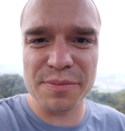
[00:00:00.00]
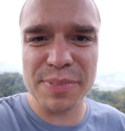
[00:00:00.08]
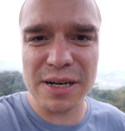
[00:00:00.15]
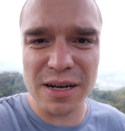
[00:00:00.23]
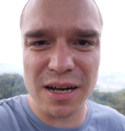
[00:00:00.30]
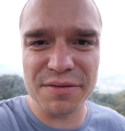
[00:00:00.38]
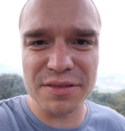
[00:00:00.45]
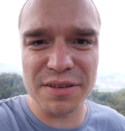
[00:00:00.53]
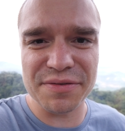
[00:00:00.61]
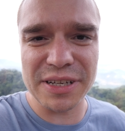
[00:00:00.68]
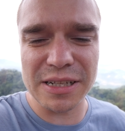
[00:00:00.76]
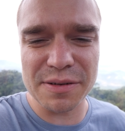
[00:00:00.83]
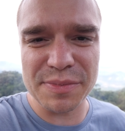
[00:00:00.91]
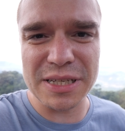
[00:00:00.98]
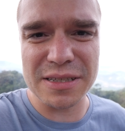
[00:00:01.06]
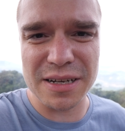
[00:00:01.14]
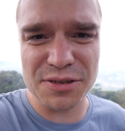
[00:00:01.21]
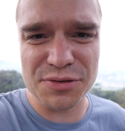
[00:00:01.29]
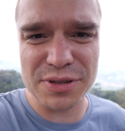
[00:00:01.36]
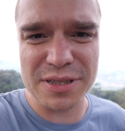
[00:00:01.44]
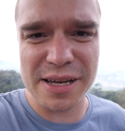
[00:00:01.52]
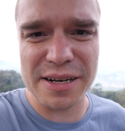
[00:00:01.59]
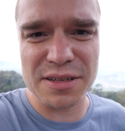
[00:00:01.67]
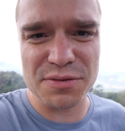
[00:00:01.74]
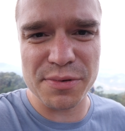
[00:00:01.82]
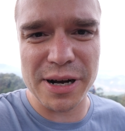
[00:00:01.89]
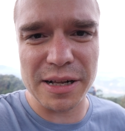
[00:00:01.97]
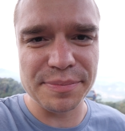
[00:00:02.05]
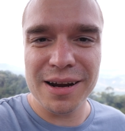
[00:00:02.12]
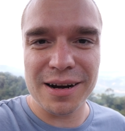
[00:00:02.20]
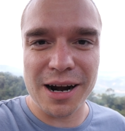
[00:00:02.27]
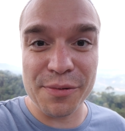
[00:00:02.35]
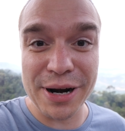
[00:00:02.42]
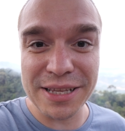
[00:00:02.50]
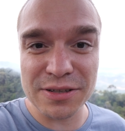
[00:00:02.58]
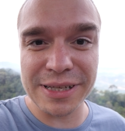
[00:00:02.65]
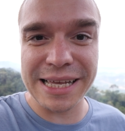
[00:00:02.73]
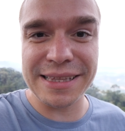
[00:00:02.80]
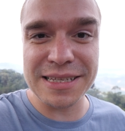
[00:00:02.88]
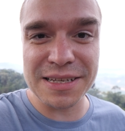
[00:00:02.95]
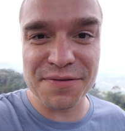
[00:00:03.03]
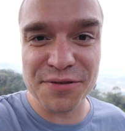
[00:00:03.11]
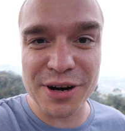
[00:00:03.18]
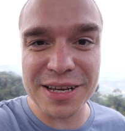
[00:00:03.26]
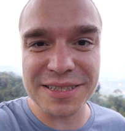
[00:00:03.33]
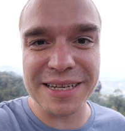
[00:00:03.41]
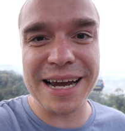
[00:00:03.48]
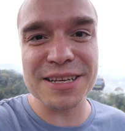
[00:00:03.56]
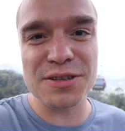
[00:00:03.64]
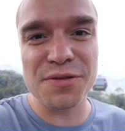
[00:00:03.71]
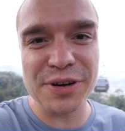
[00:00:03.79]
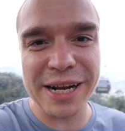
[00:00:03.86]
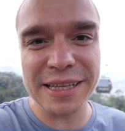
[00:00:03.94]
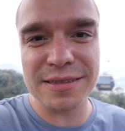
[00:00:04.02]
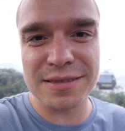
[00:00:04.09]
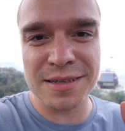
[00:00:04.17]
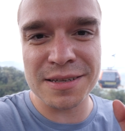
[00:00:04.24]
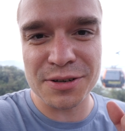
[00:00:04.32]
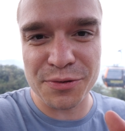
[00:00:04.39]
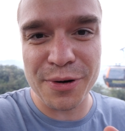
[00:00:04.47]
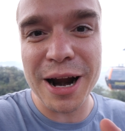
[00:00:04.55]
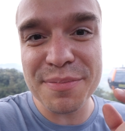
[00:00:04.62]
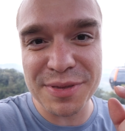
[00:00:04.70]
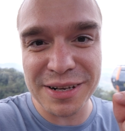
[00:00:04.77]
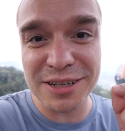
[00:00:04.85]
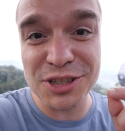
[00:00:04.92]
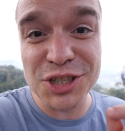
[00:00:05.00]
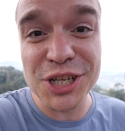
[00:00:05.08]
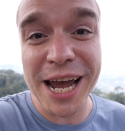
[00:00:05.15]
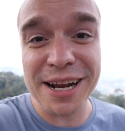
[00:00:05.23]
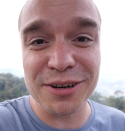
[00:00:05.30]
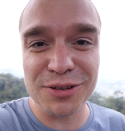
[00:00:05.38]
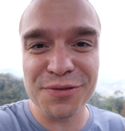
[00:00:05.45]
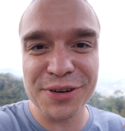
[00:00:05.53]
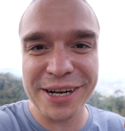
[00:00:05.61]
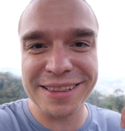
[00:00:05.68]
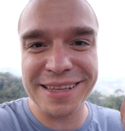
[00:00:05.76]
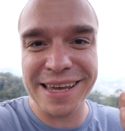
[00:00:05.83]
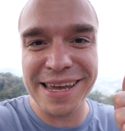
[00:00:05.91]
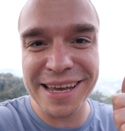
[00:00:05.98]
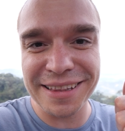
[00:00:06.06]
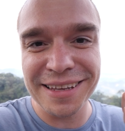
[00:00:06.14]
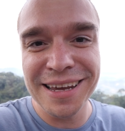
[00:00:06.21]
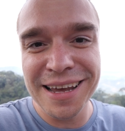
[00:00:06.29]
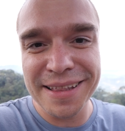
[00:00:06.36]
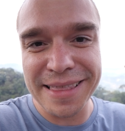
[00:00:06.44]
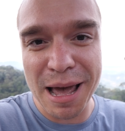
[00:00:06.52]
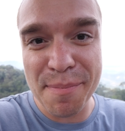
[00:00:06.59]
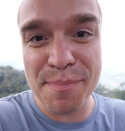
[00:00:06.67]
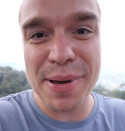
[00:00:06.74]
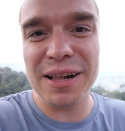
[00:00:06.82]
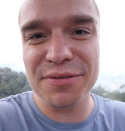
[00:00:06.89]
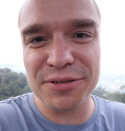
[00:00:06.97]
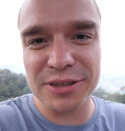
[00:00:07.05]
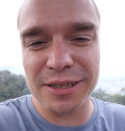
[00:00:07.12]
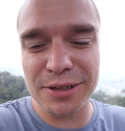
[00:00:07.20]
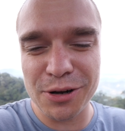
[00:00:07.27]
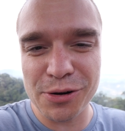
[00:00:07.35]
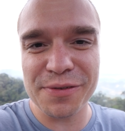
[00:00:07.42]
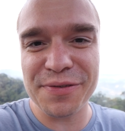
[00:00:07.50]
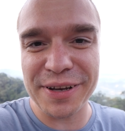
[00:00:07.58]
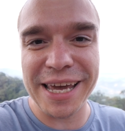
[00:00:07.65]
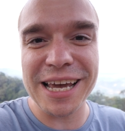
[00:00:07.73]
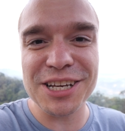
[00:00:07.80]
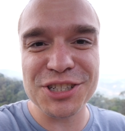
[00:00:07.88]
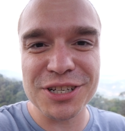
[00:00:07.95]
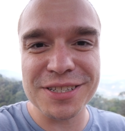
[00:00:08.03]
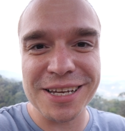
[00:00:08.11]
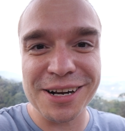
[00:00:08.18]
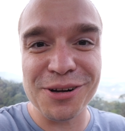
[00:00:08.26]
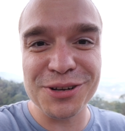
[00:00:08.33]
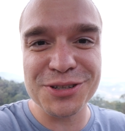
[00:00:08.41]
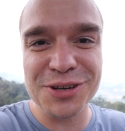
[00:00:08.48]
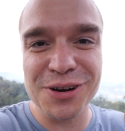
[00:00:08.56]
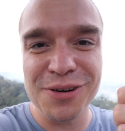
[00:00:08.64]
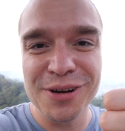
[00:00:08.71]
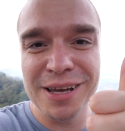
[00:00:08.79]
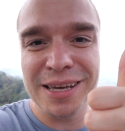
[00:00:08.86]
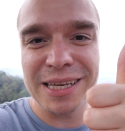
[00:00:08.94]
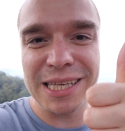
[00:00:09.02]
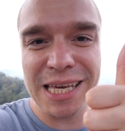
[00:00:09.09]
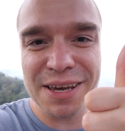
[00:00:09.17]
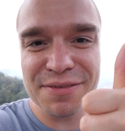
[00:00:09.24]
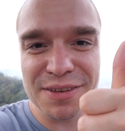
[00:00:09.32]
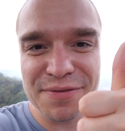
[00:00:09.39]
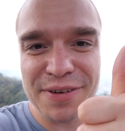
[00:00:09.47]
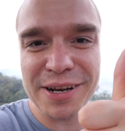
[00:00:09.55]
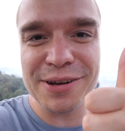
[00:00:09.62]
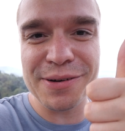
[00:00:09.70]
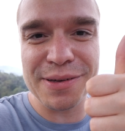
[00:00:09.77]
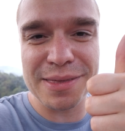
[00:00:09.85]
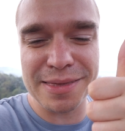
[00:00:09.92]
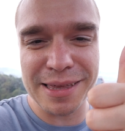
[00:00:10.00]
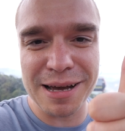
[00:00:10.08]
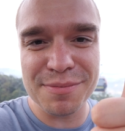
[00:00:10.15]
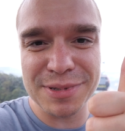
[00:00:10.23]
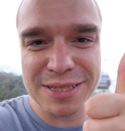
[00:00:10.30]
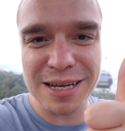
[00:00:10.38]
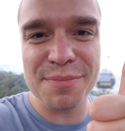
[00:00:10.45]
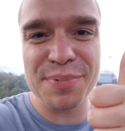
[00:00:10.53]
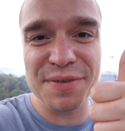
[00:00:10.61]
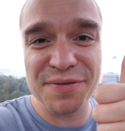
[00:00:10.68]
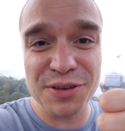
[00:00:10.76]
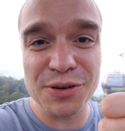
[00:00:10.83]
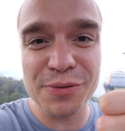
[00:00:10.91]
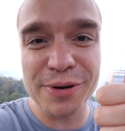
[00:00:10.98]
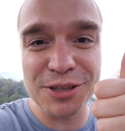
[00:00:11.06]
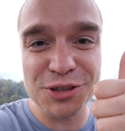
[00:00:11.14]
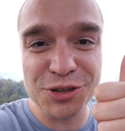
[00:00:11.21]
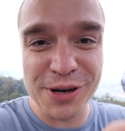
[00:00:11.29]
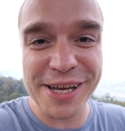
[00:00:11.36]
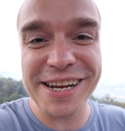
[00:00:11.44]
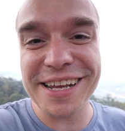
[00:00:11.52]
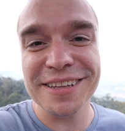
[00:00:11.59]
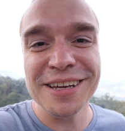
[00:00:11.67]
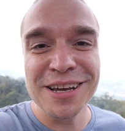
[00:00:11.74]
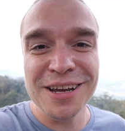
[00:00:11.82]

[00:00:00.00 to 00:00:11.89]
bit of the Vietnamese countryside as well. Alright, so that does it for us, guys. Don't forget to subscribe to the channel. Don't forget to hit that bell for the notifications, and also give the video a thumbs up if you enjoyed it.